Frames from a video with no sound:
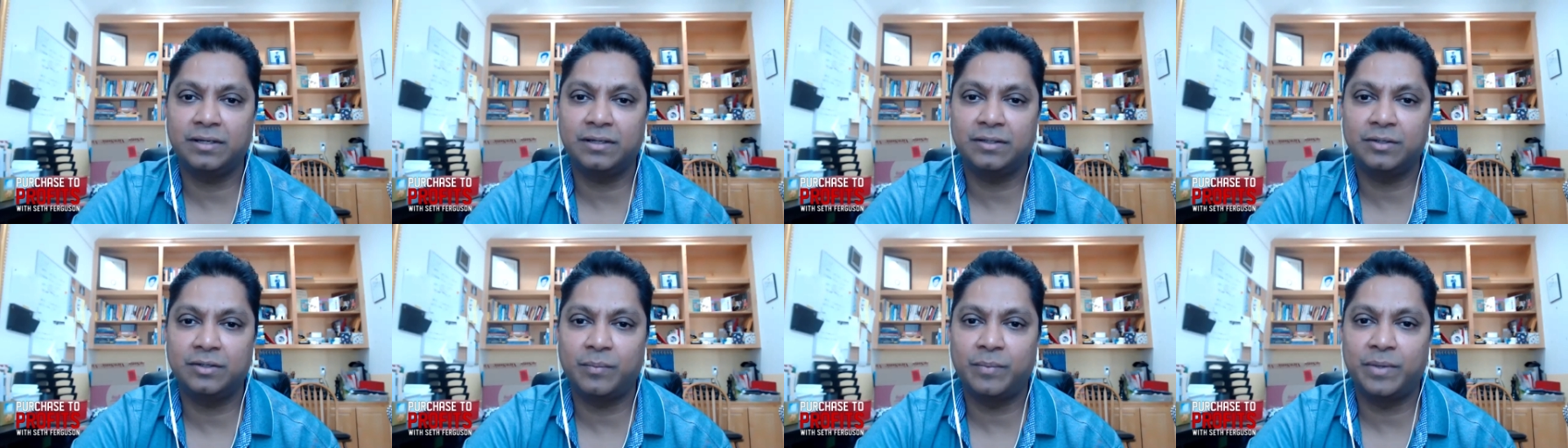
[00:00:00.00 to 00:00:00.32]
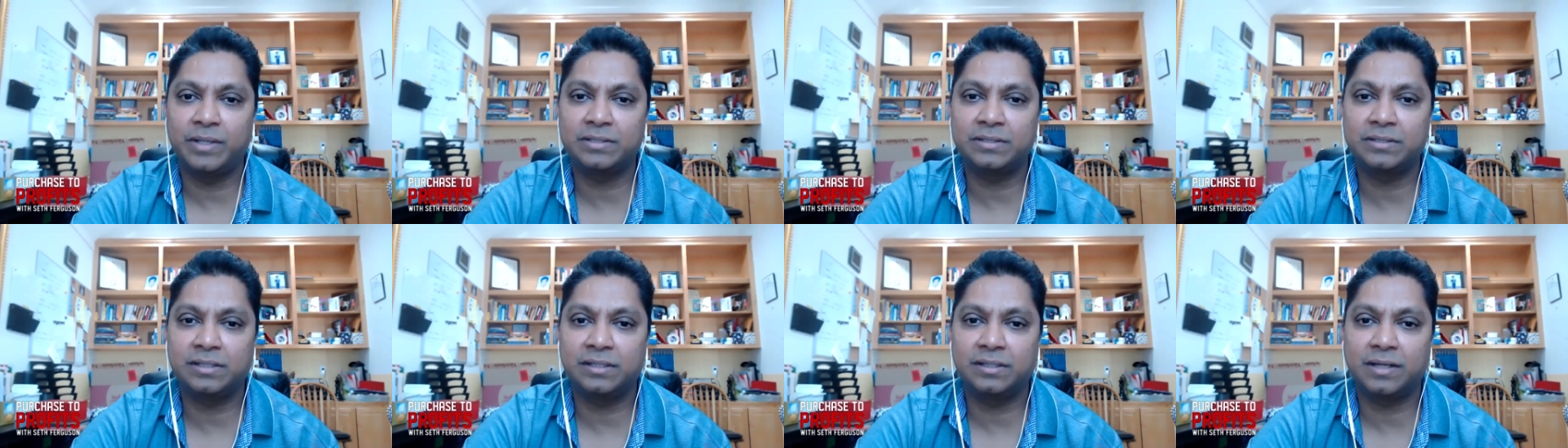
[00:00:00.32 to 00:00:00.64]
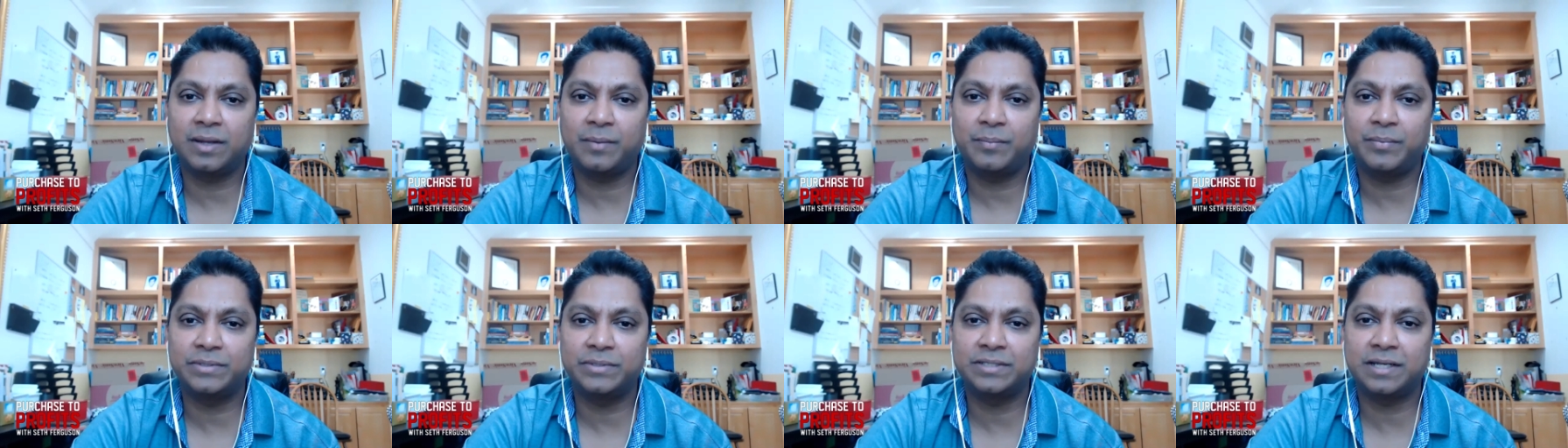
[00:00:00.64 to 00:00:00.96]
you're basically
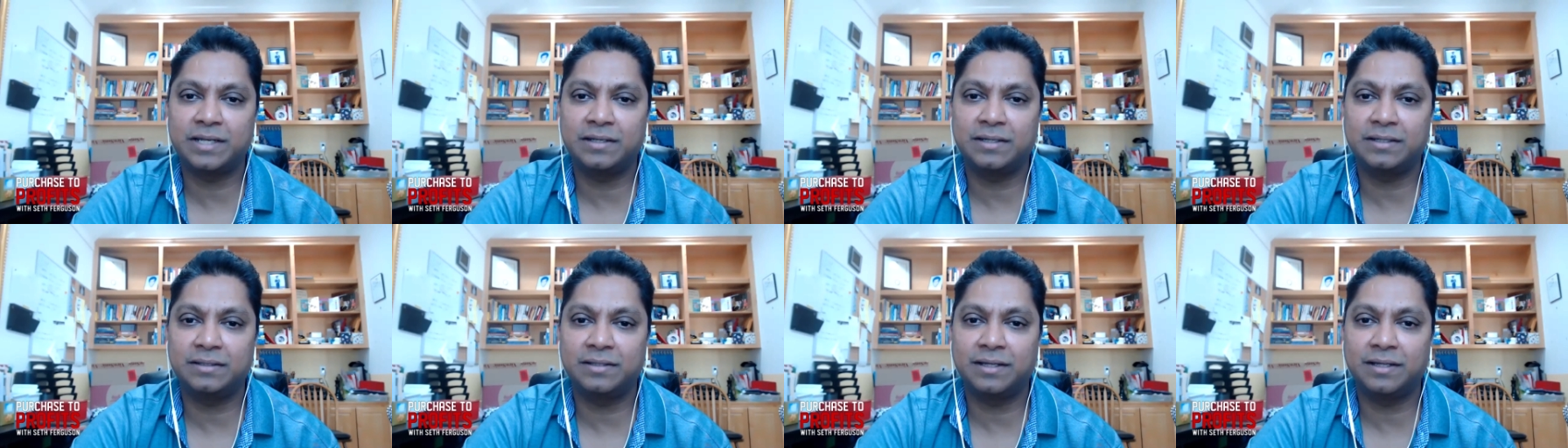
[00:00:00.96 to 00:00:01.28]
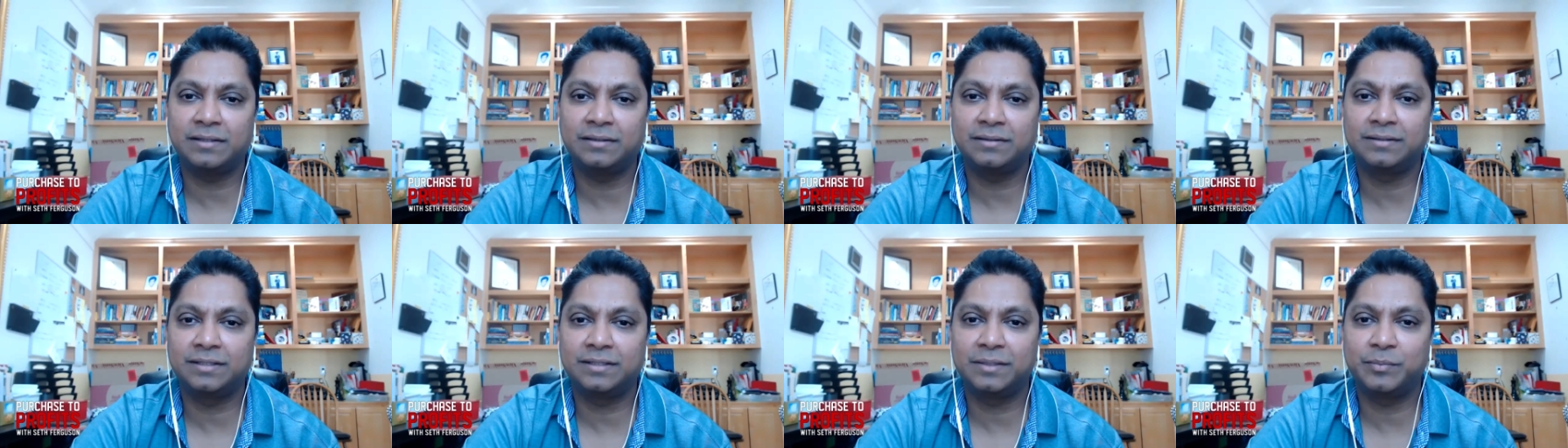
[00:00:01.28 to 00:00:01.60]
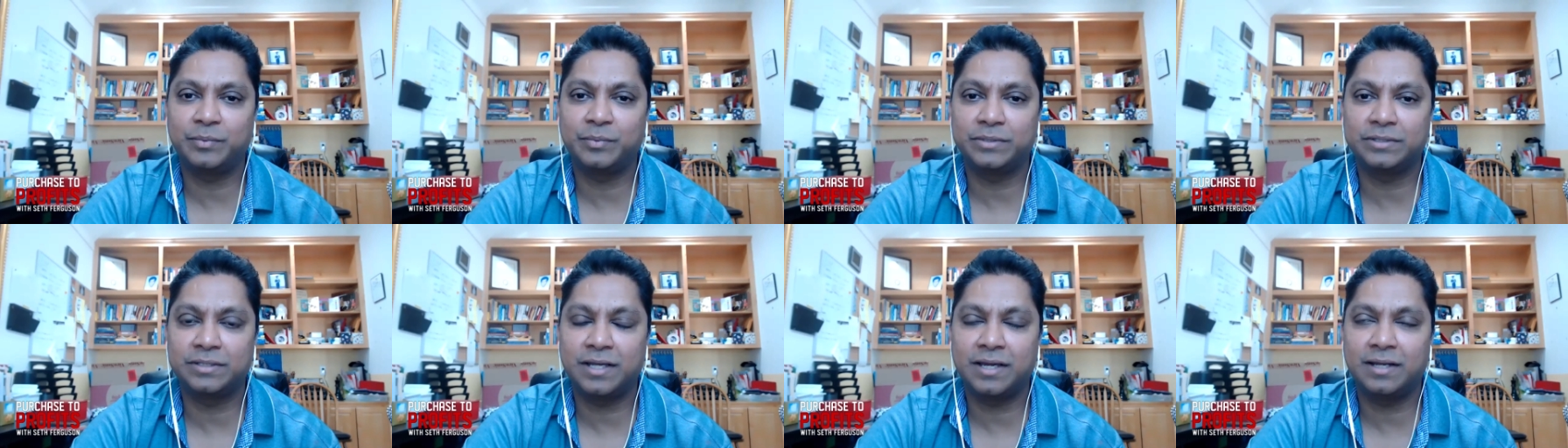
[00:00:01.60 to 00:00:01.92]
representing that
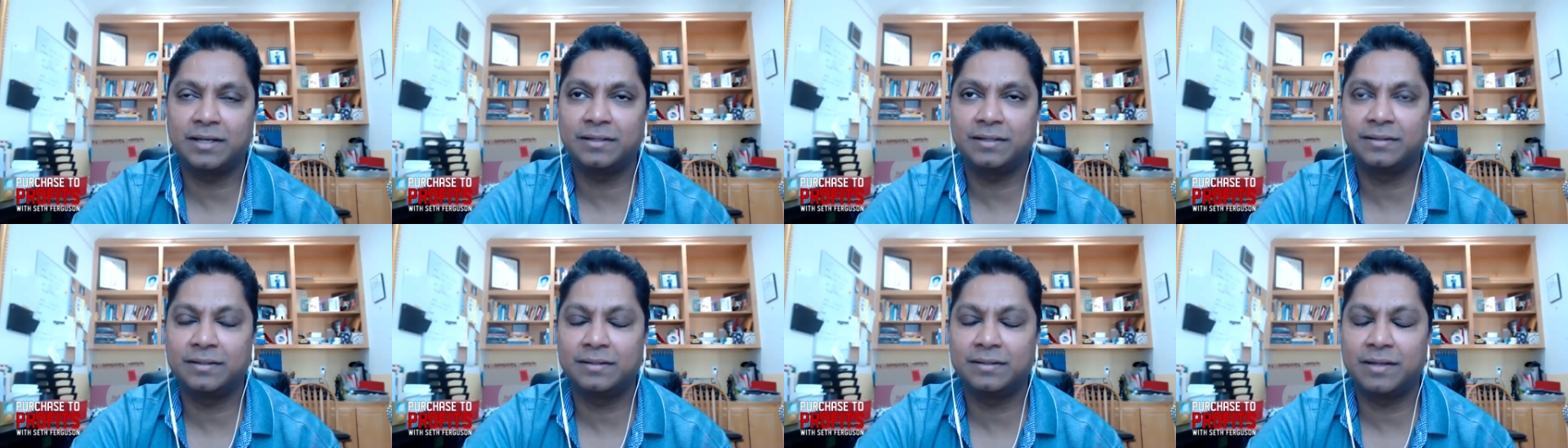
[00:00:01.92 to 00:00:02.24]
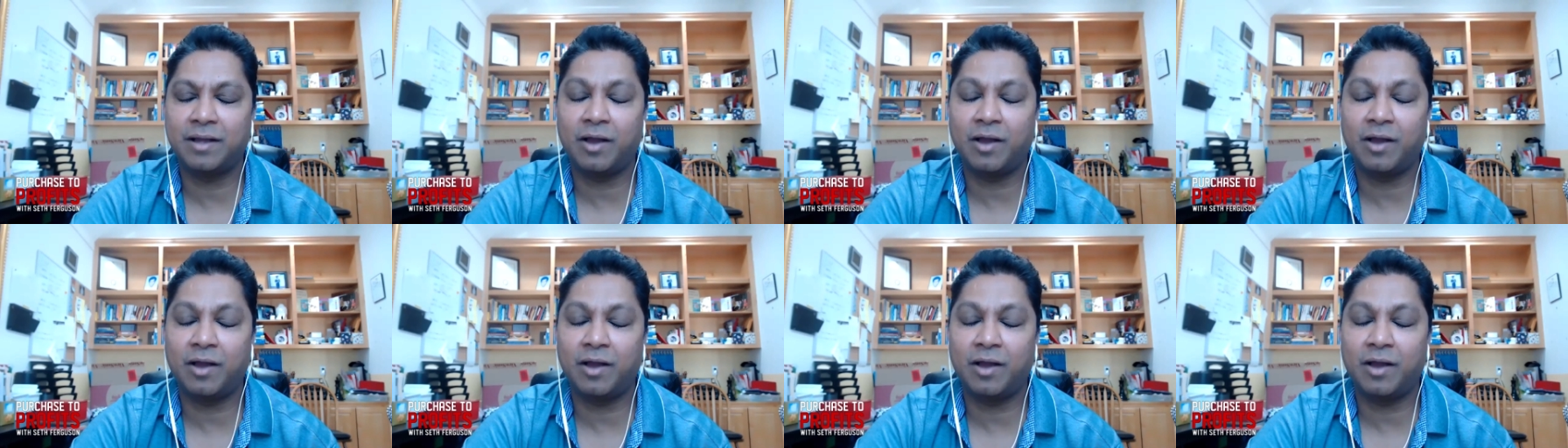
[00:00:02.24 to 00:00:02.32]
3%.